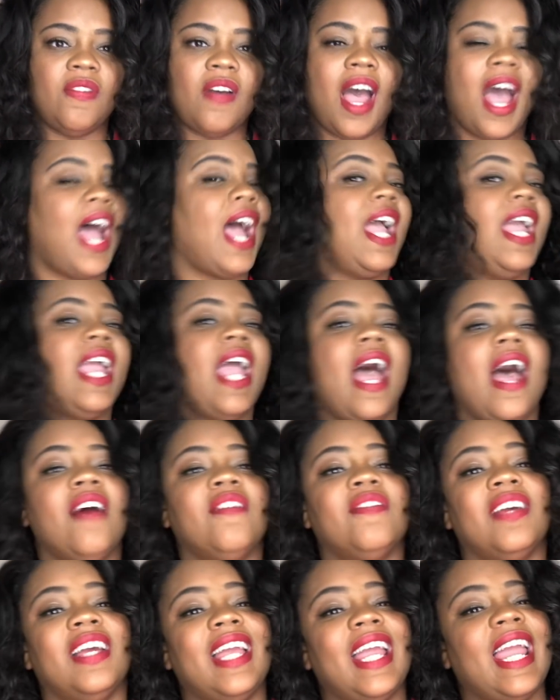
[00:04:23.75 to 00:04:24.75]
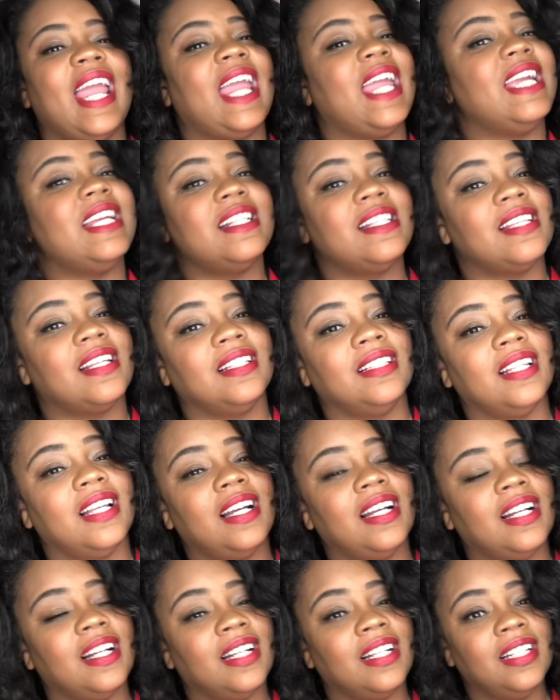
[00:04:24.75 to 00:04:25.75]
I have an 8,
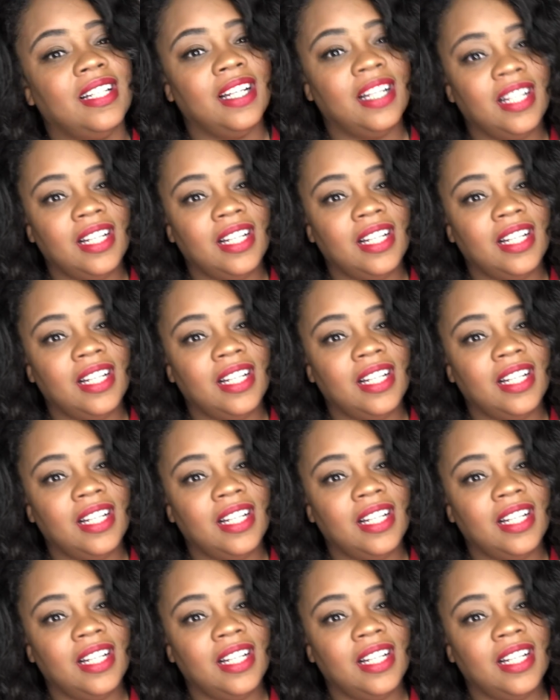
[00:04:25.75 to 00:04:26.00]
a